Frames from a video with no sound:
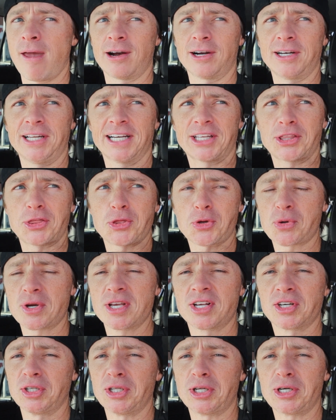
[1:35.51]
or like a
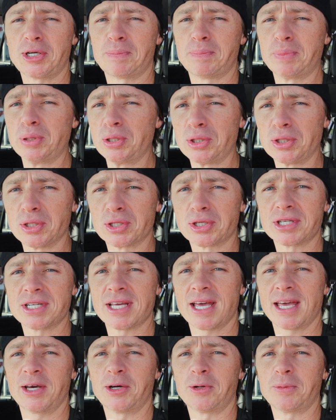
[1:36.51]
3-claw puller,
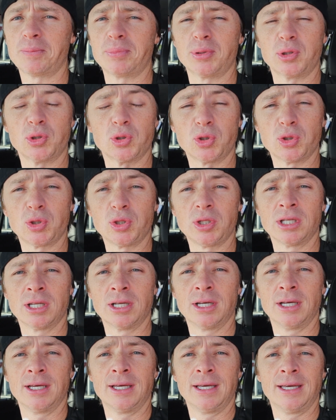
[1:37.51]
to help pull
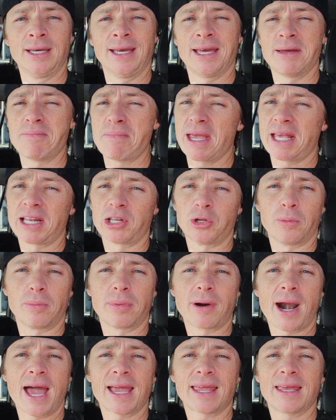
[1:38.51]
and make a little
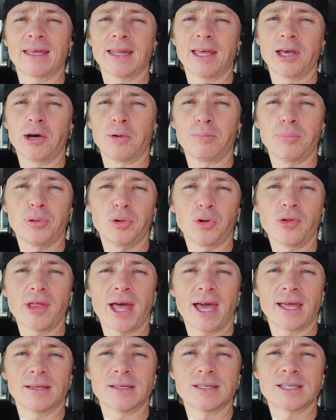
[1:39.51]
bracket to help pull
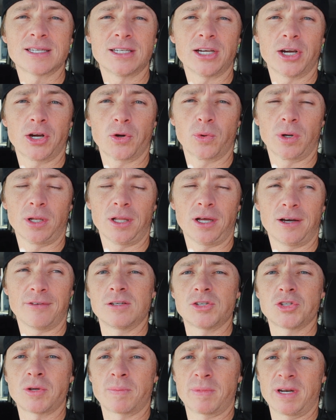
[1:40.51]
that steering wheel off.
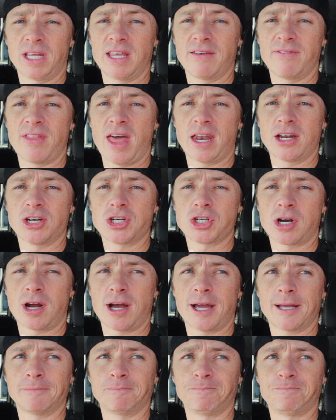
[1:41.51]
So I'm going to give that a try.